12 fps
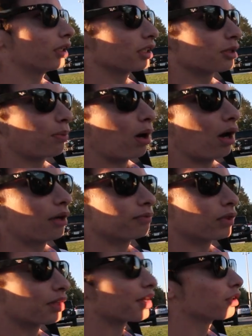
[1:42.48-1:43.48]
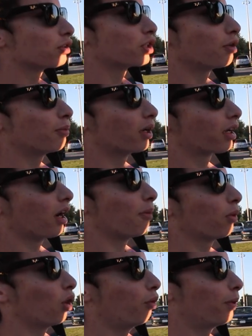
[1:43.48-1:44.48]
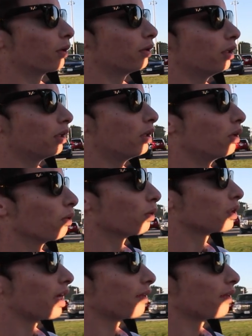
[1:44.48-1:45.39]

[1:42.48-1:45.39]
to get the spot. I think there should be a couple open. We'll